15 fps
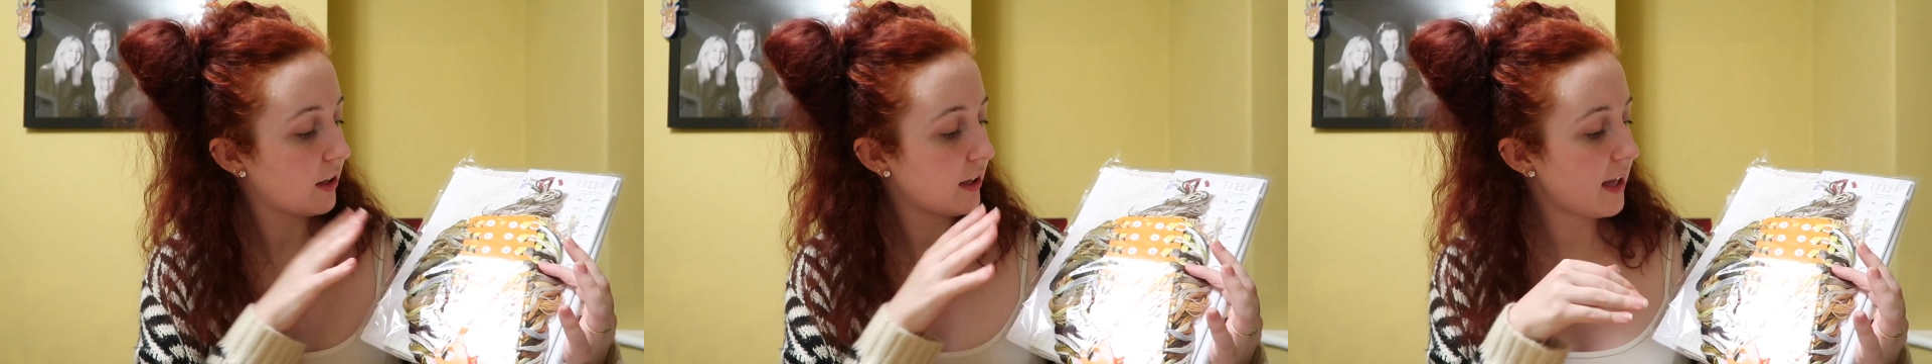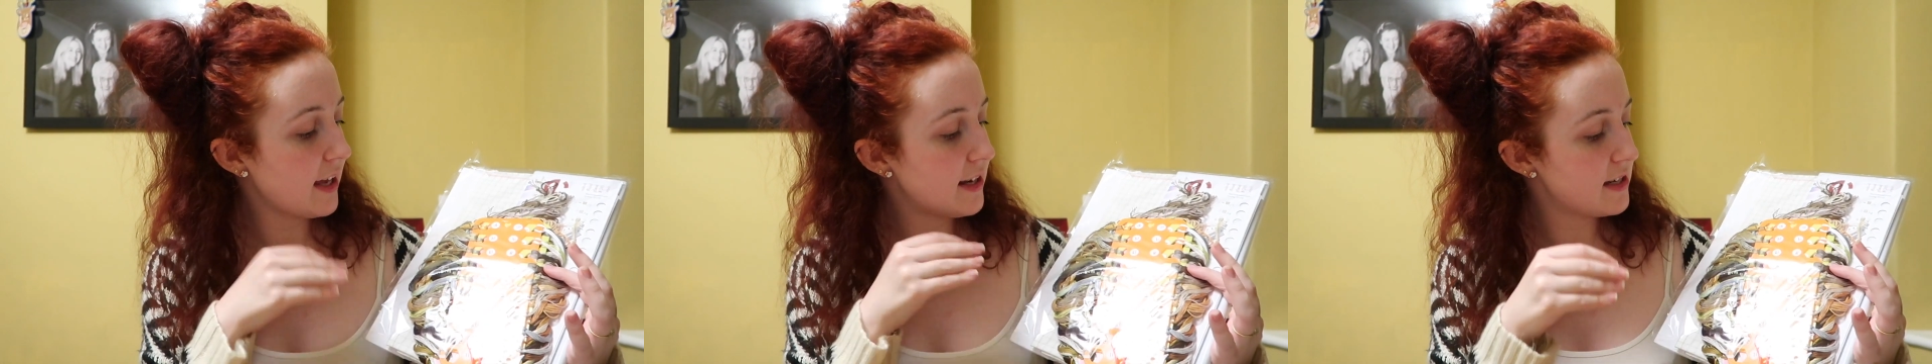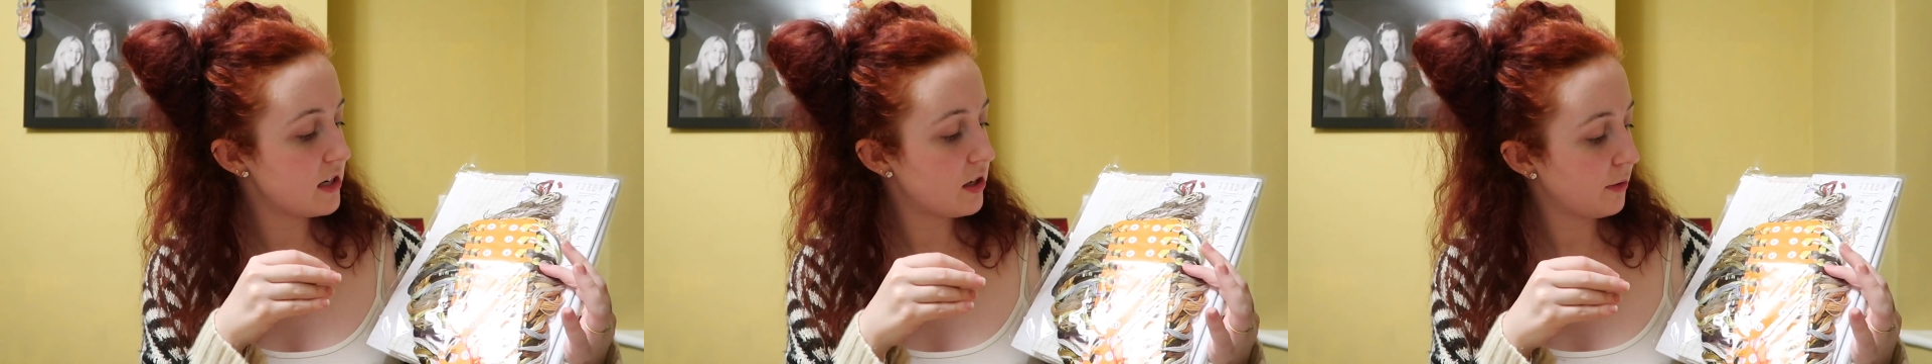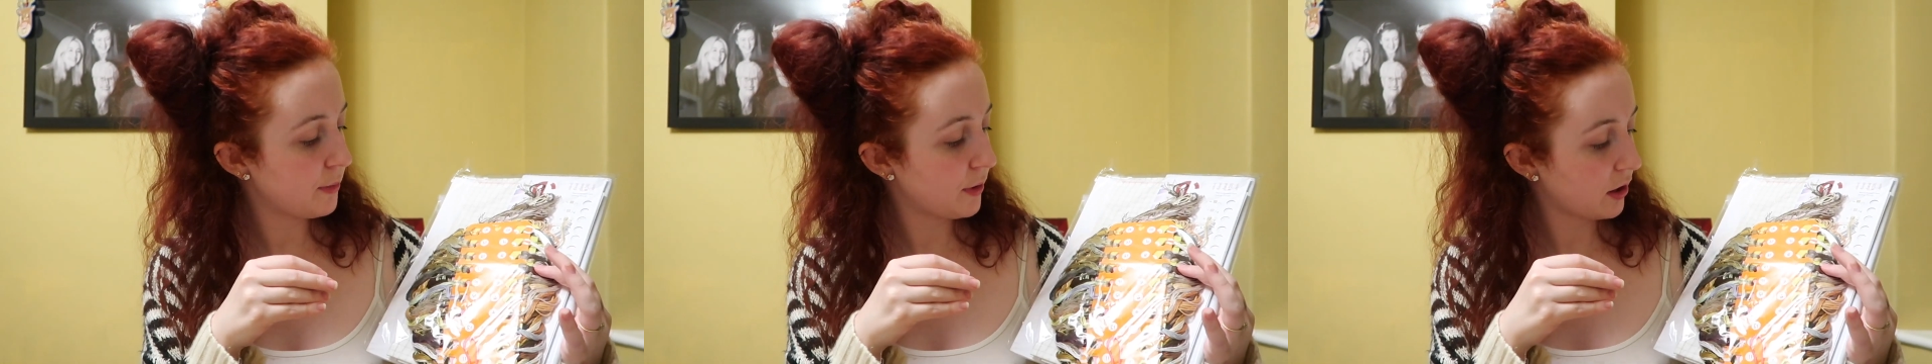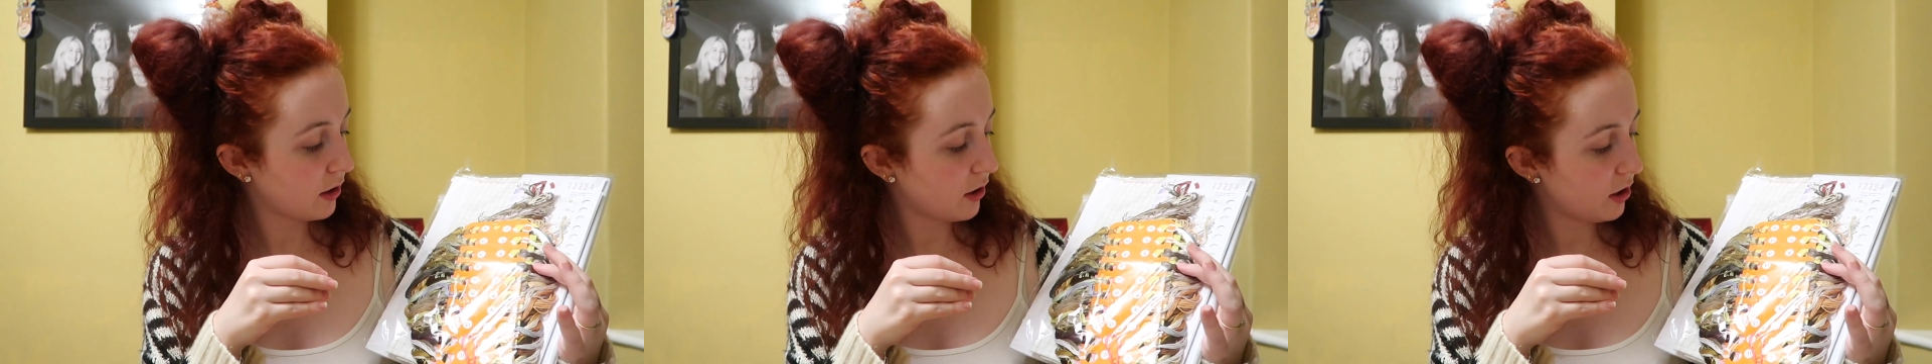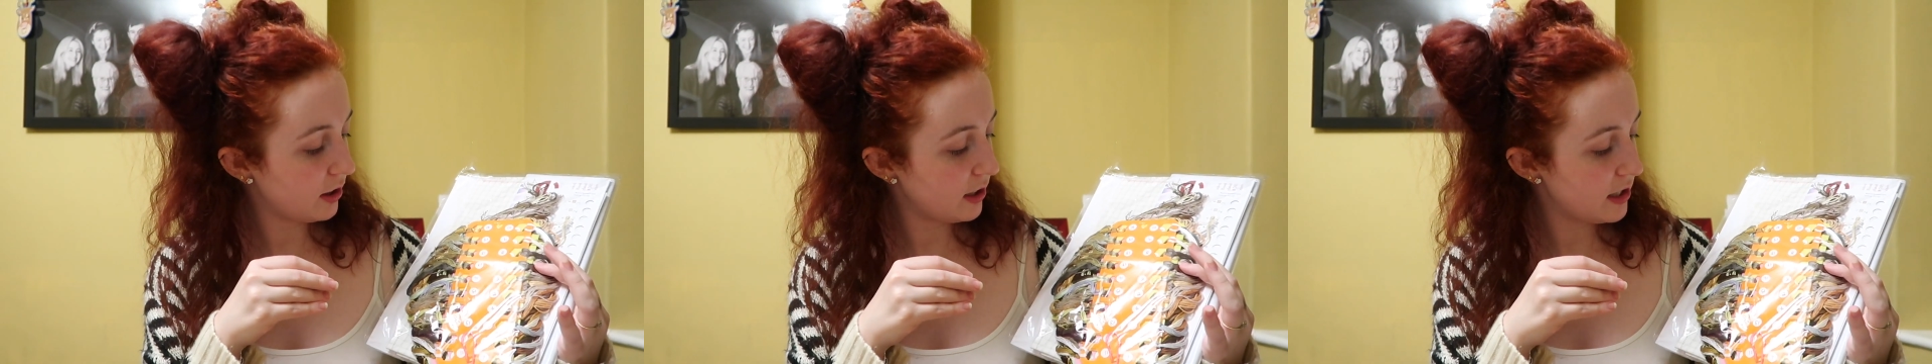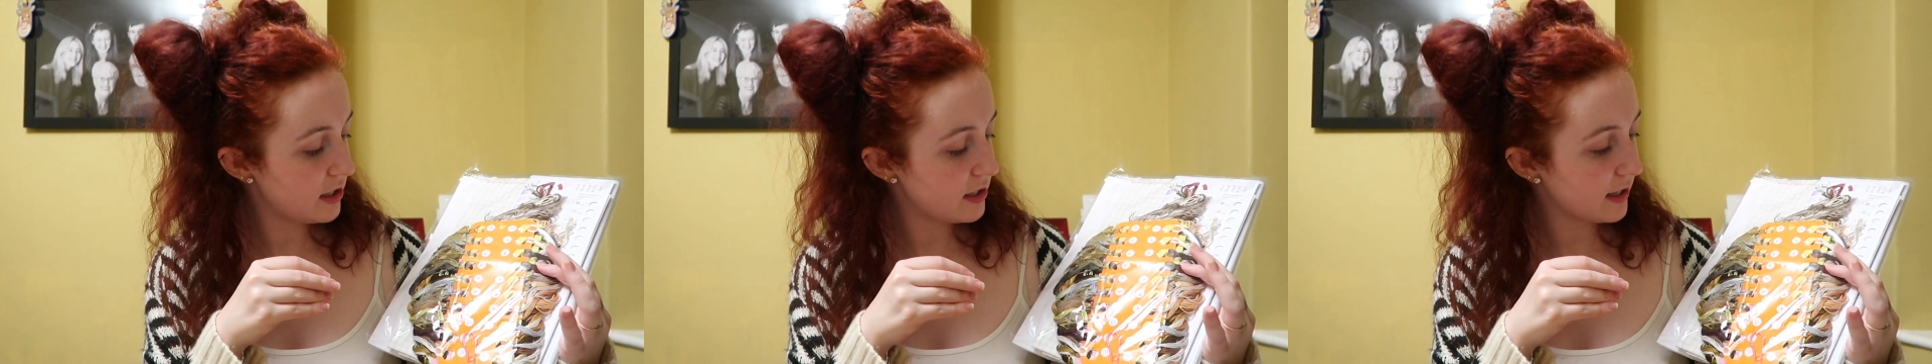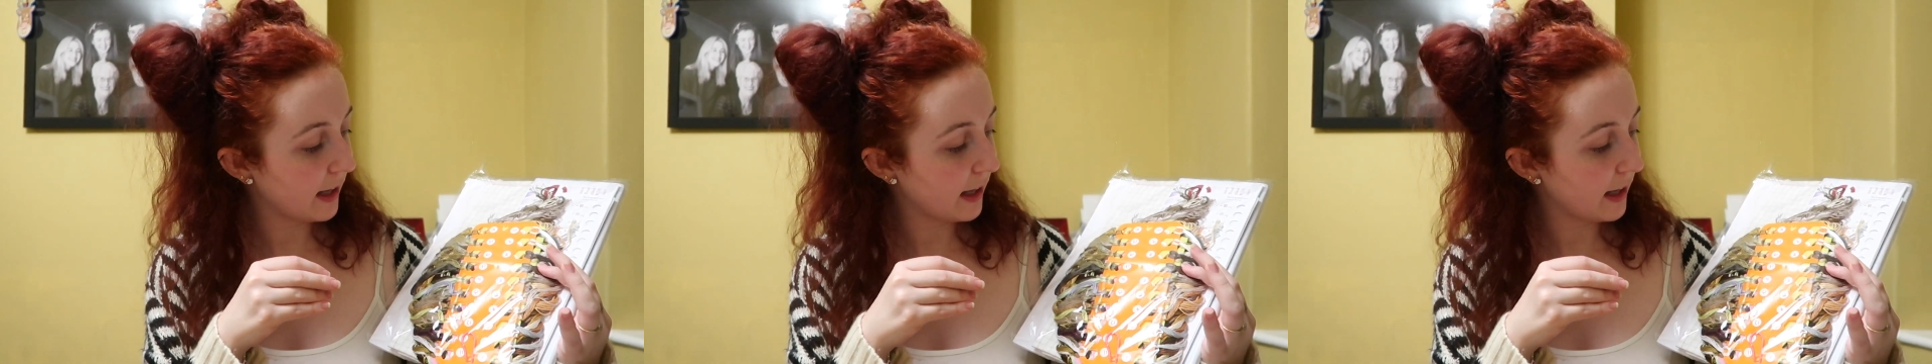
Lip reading: kitted up the colours,